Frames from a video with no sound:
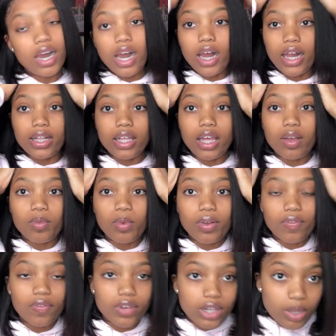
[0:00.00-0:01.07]
I think what
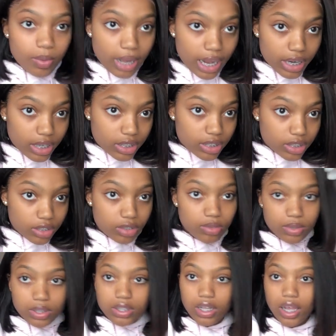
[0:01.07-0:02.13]
I need to do
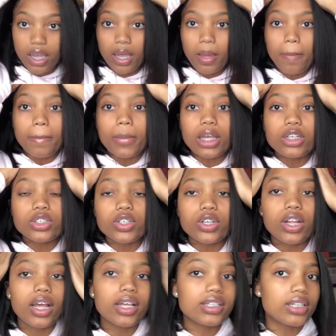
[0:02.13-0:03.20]
is like make sure
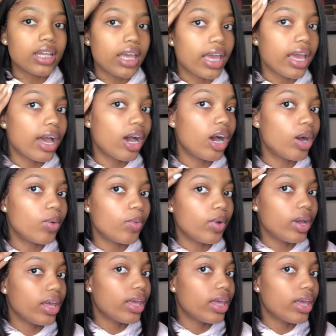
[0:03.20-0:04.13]
that it's laying how I want,